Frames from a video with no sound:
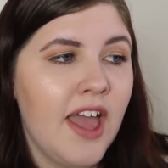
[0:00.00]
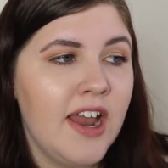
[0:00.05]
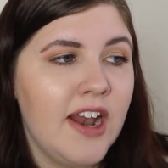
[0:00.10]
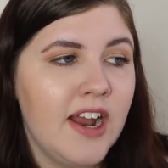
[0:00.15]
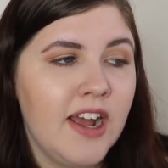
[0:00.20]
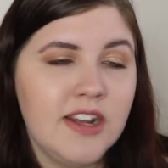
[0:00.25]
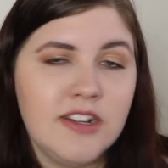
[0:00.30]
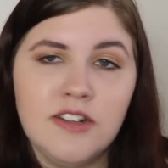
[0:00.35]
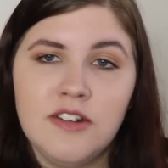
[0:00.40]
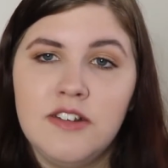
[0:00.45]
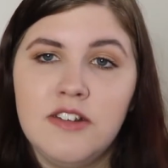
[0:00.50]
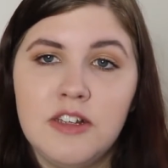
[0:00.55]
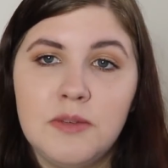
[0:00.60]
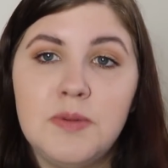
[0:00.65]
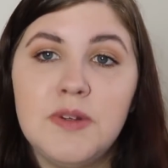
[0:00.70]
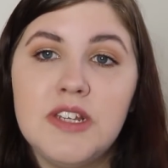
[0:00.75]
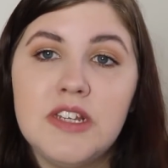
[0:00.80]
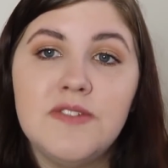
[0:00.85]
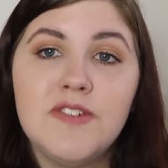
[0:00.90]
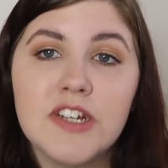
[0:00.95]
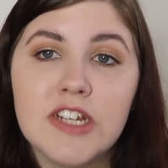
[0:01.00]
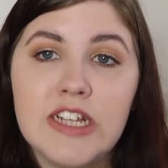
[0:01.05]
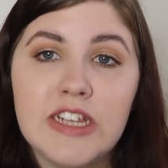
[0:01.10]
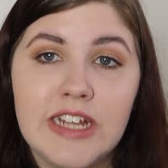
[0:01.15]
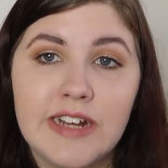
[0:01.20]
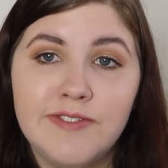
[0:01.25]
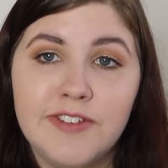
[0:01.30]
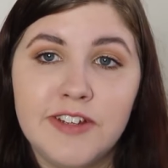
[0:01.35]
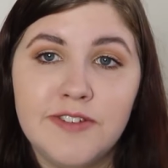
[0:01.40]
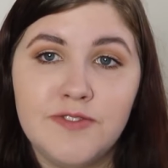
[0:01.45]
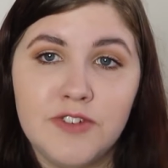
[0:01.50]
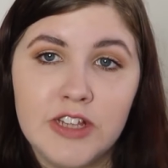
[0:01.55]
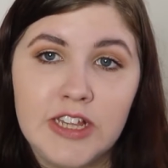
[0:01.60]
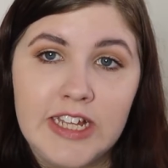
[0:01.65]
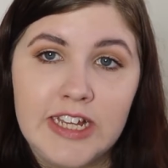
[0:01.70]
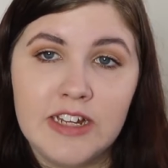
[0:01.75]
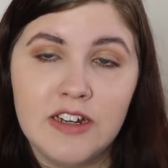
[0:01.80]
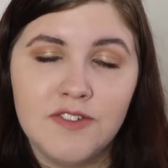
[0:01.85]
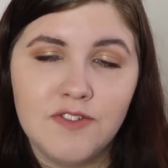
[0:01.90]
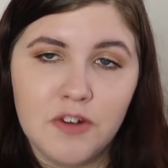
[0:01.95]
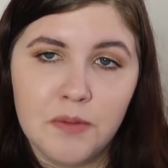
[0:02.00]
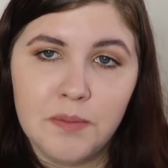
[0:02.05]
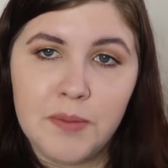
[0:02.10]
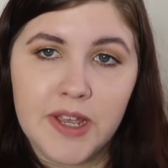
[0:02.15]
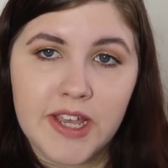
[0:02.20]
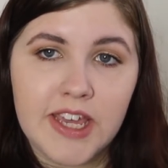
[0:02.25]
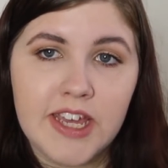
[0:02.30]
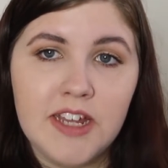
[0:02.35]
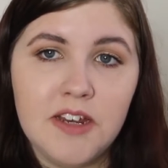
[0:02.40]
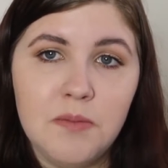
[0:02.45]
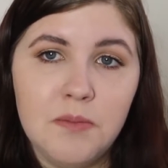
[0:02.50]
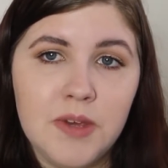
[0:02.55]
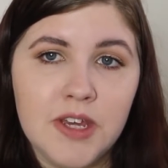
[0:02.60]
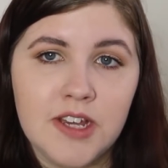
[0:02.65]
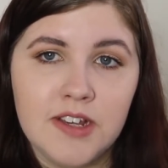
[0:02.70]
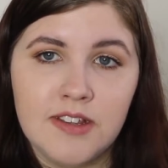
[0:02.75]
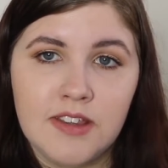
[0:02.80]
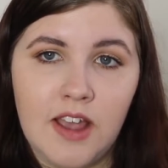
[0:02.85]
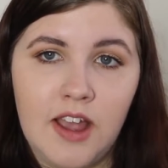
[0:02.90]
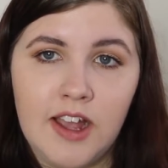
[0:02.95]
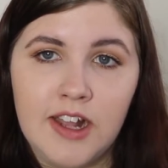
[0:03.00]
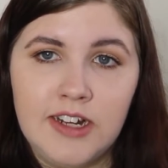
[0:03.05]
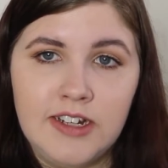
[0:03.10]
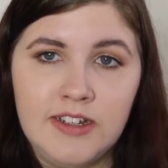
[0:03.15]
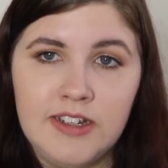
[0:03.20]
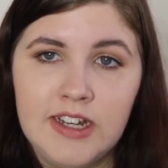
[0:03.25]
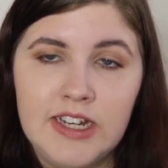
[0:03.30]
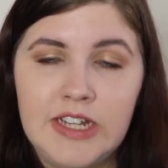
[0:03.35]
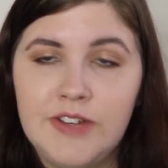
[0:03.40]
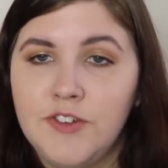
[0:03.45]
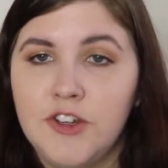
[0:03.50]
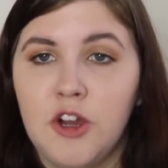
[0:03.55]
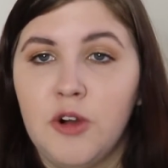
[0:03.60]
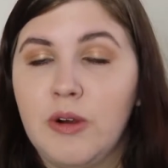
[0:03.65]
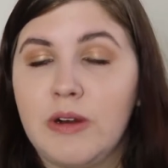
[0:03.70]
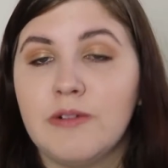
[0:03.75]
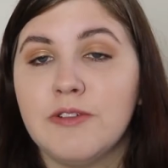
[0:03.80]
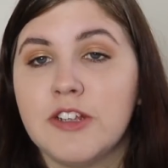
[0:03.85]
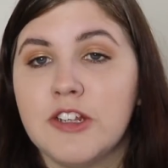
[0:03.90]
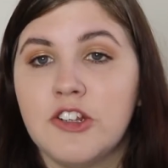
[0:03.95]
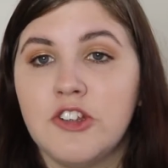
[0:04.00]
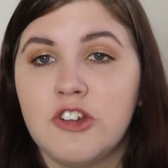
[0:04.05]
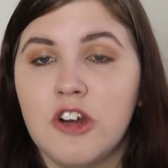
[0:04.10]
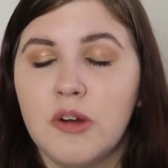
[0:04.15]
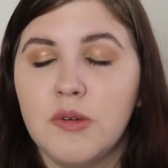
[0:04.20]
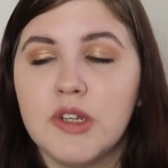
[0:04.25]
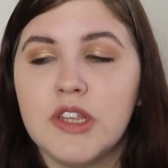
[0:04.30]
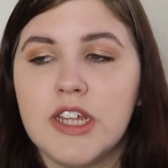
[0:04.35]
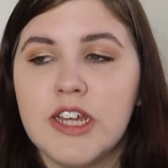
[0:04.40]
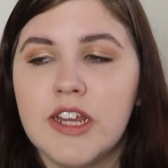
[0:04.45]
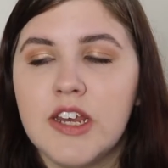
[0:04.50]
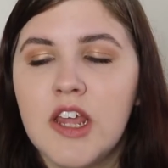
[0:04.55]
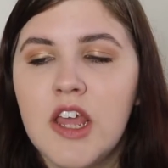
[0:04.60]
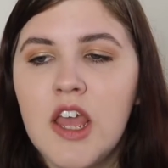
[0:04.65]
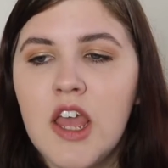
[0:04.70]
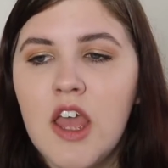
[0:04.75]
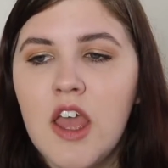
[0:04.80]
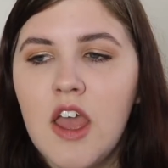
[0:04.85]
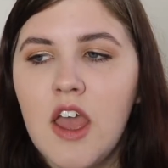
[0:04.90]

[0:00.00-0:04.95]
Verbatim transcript: and I specifically left it for the end for picking because I didn't even know where I was going to start with it.